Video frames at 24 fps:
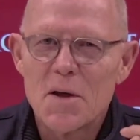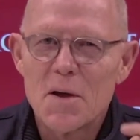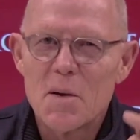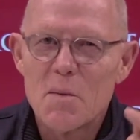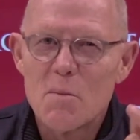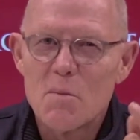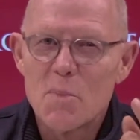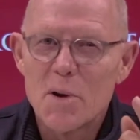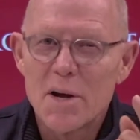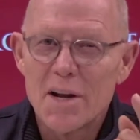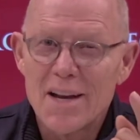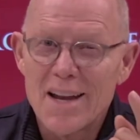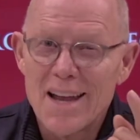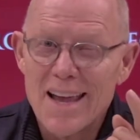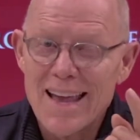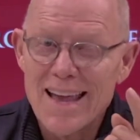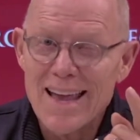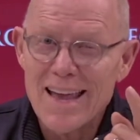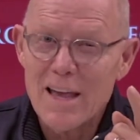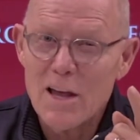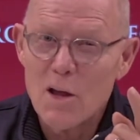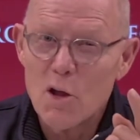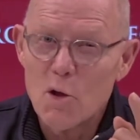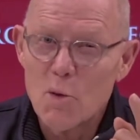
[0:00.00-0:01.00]
but
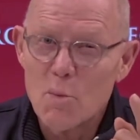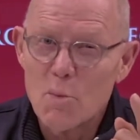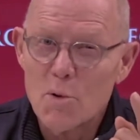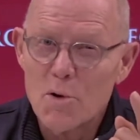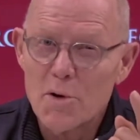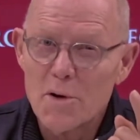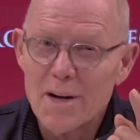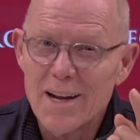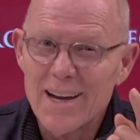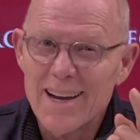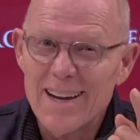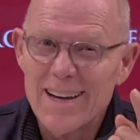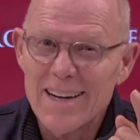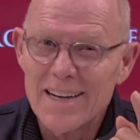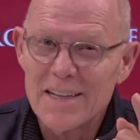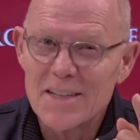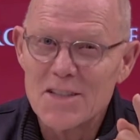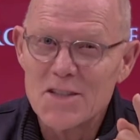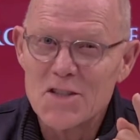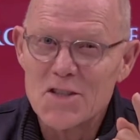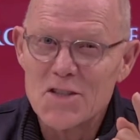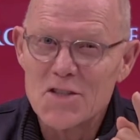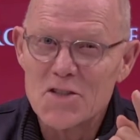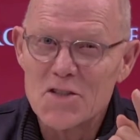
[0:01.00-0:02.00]
Albert
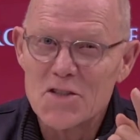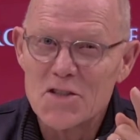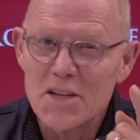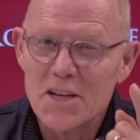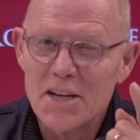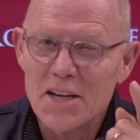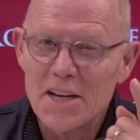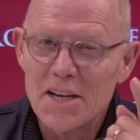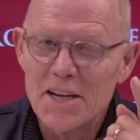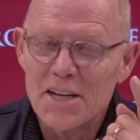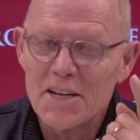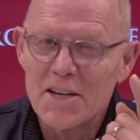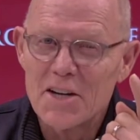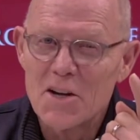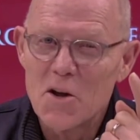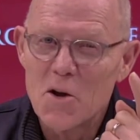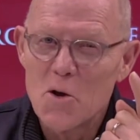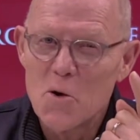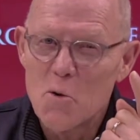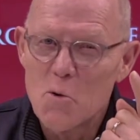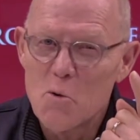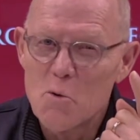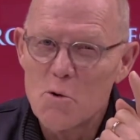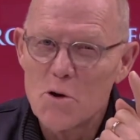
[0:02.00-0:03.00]
Einstein
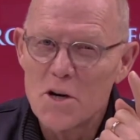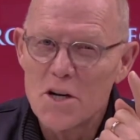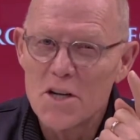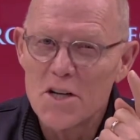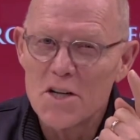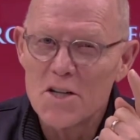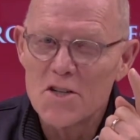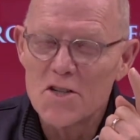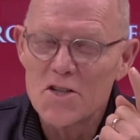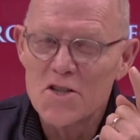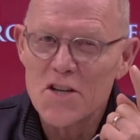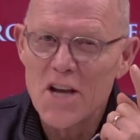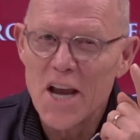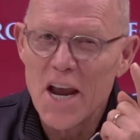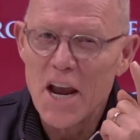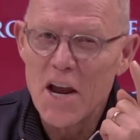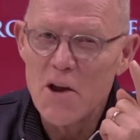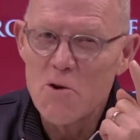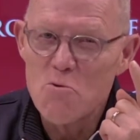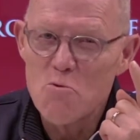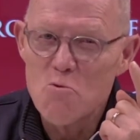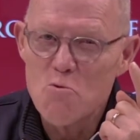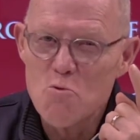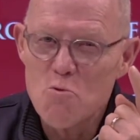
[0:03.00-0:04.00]
was a
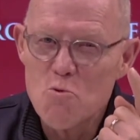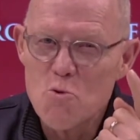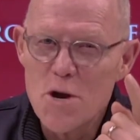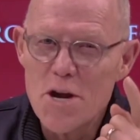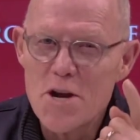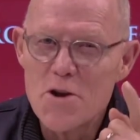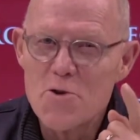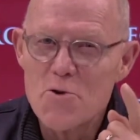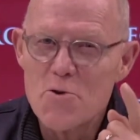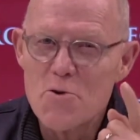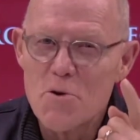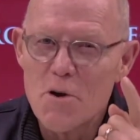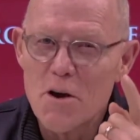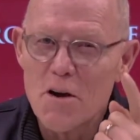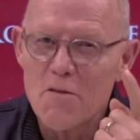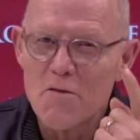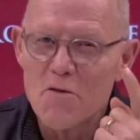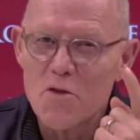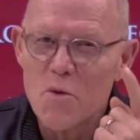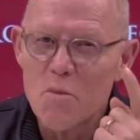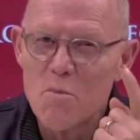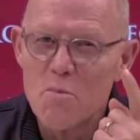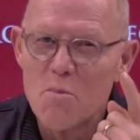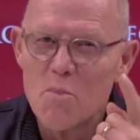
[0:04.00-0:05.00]
reader of
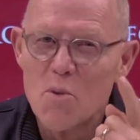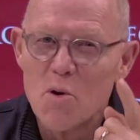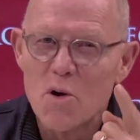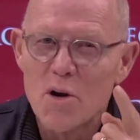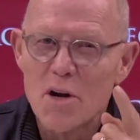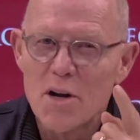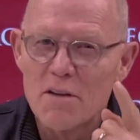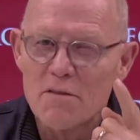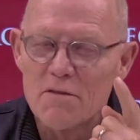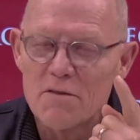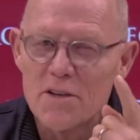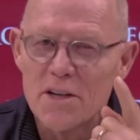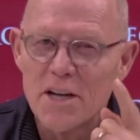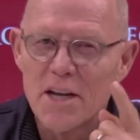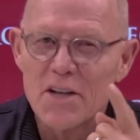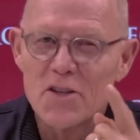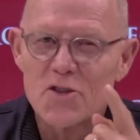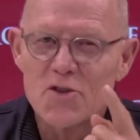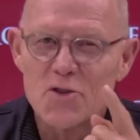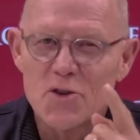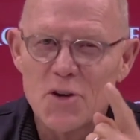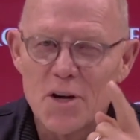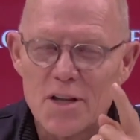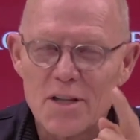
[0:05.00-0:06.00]
the book of
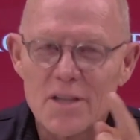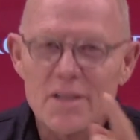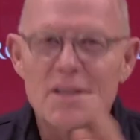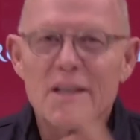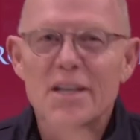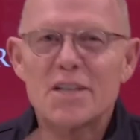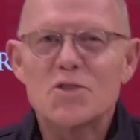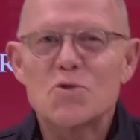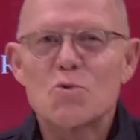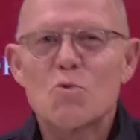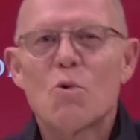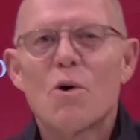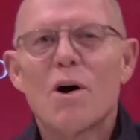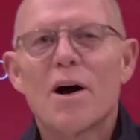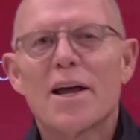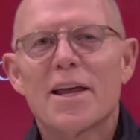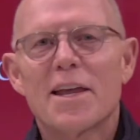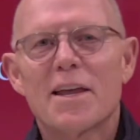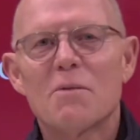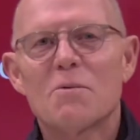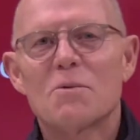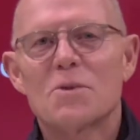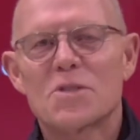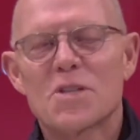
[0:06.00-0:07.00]
nature. I think that's why
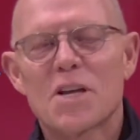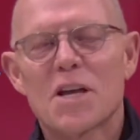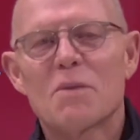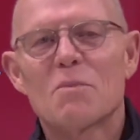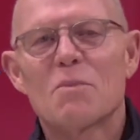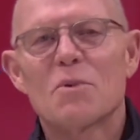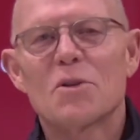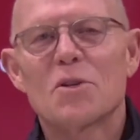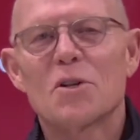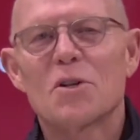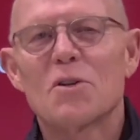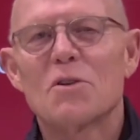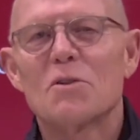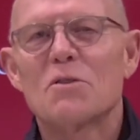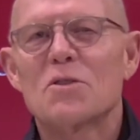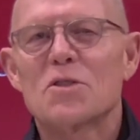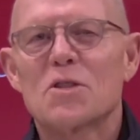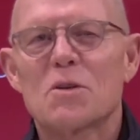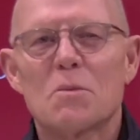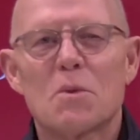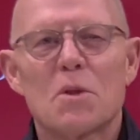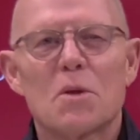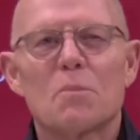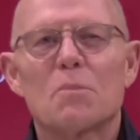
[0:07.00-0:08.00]
he was able to do
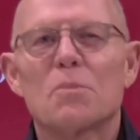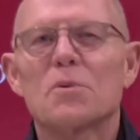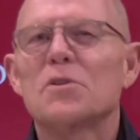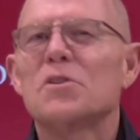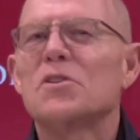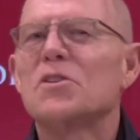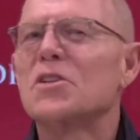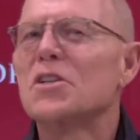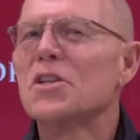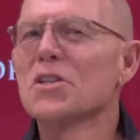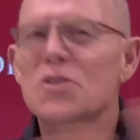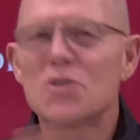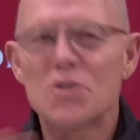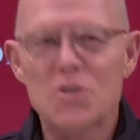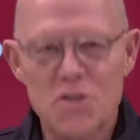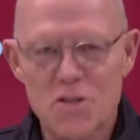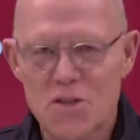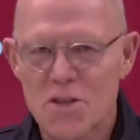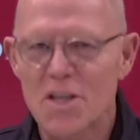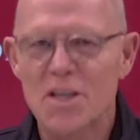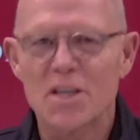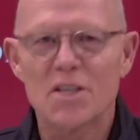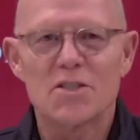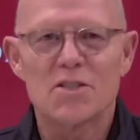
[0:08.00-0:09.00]
some of the prodigious
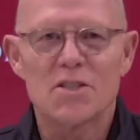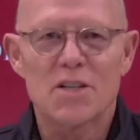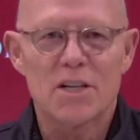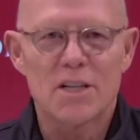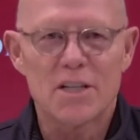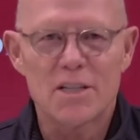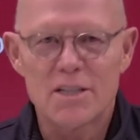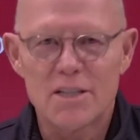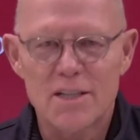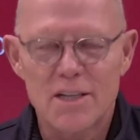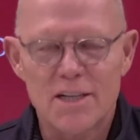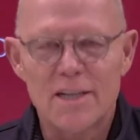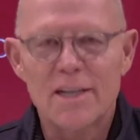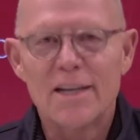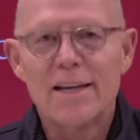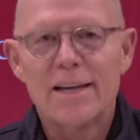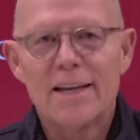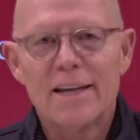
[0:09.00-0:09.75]
things that he did.